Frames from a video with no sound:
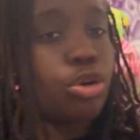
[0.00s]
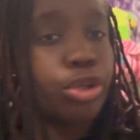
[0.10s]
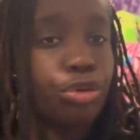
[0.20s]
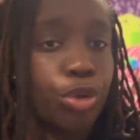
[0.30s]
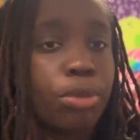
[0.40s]

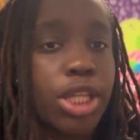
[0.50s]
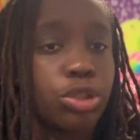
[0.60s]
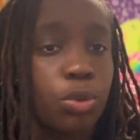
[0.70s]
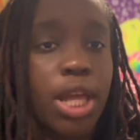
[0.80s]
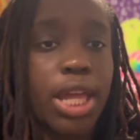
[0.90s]
your
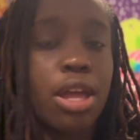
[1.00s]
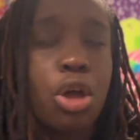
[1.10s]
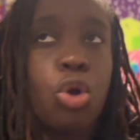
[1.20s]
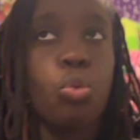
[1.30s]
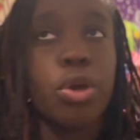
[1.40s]
roommate's way
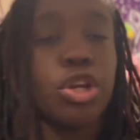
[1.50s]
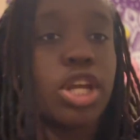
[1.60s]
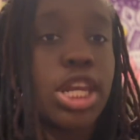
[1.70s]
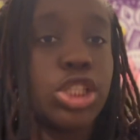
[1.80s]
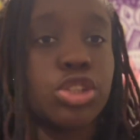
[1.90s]
when you're
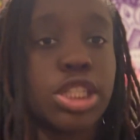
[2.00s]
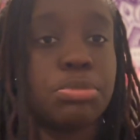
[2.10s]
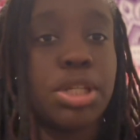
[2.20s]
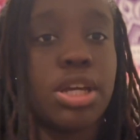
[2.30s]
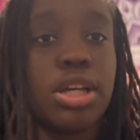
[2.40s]
getting dressed,
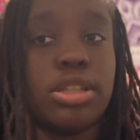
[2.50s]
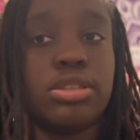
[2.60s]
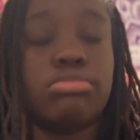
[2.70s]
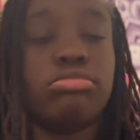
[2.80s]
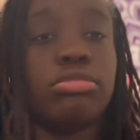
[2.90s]
because
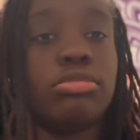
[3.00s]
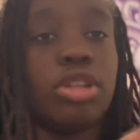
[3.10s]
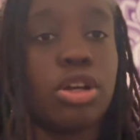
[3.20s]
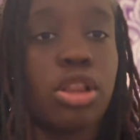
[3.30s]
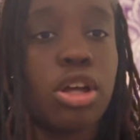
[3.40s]

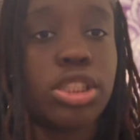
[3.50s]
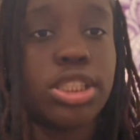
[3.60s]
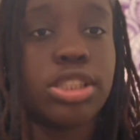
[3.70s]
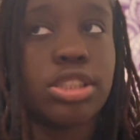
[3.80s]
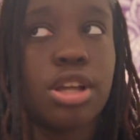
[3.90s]
the closets